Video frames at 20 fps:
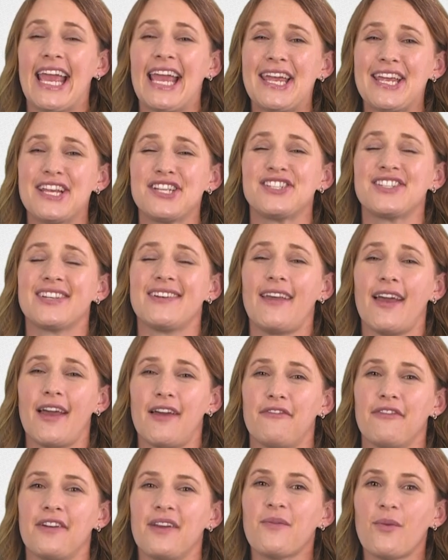each and
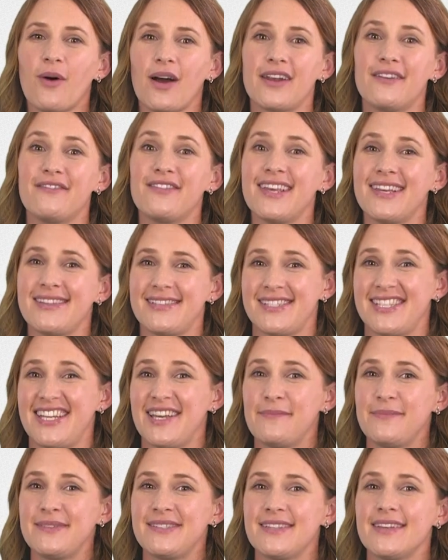every one of these
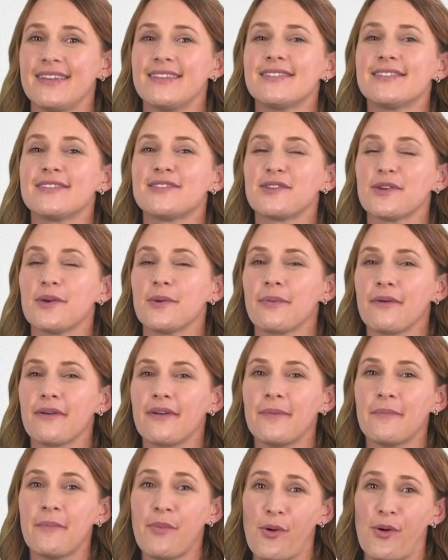tips is super
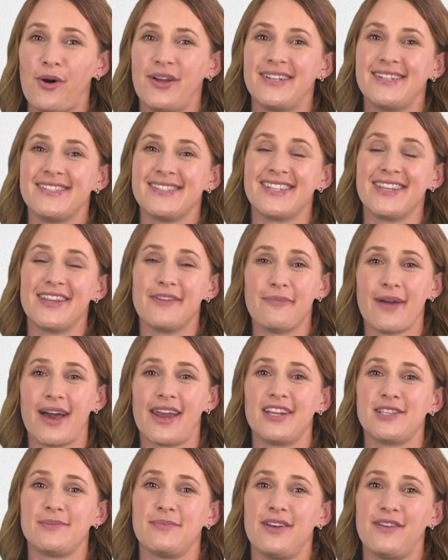important to the
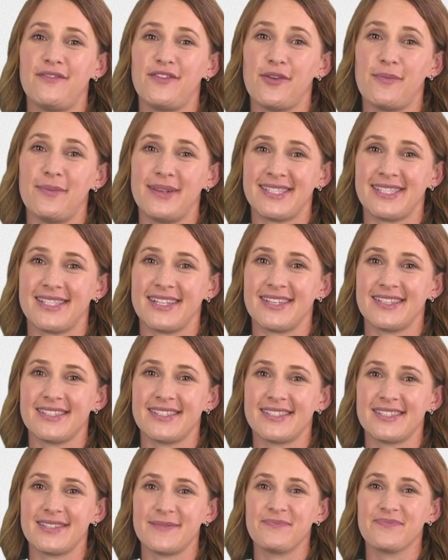management of your
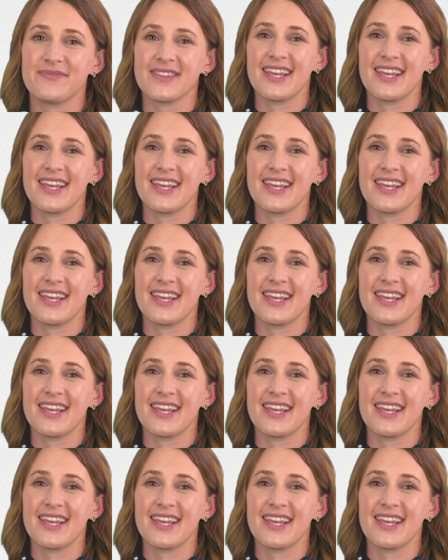business.